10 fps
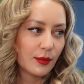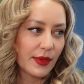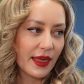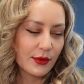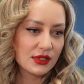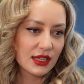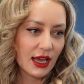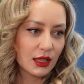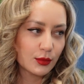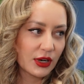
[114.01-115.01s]
But that was a
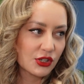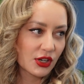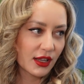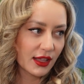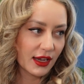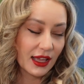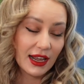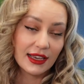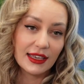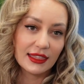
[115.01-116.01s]
calibration thing.
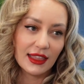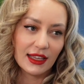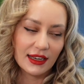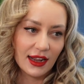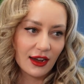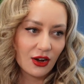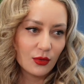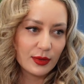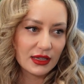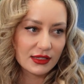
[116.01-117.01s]
And I get that
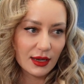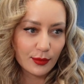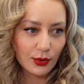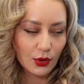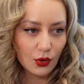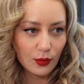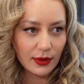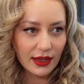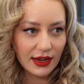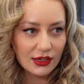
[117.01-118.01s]
now because I
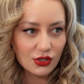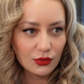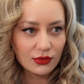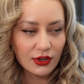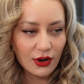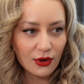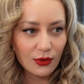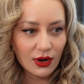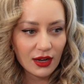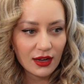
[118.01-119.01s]
probe, and I don't
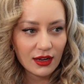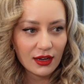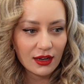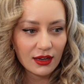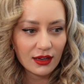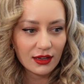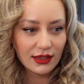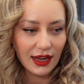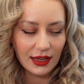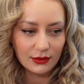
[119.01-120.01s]
know,
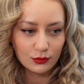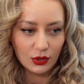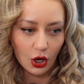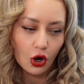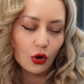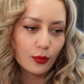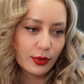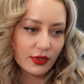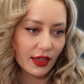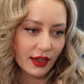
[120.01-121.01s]
like I would
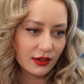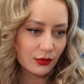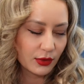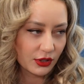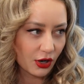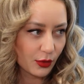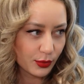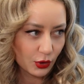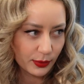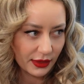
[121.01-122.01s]
hope that we're all
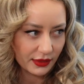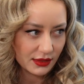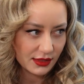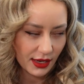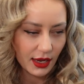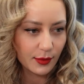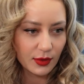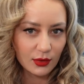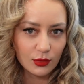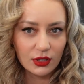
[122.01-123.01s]
probing the
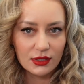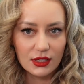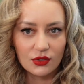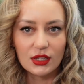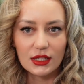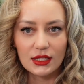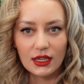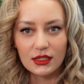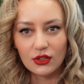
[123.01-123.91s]
same and we're tilting 10